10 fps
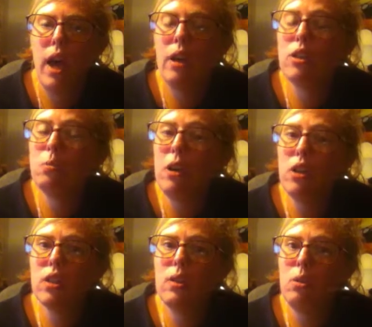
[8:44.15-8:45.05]
And
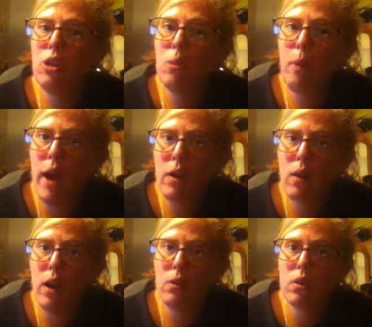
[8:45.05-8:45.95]
especially with your
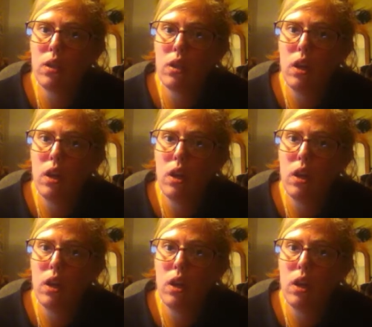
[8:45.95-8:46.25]
background.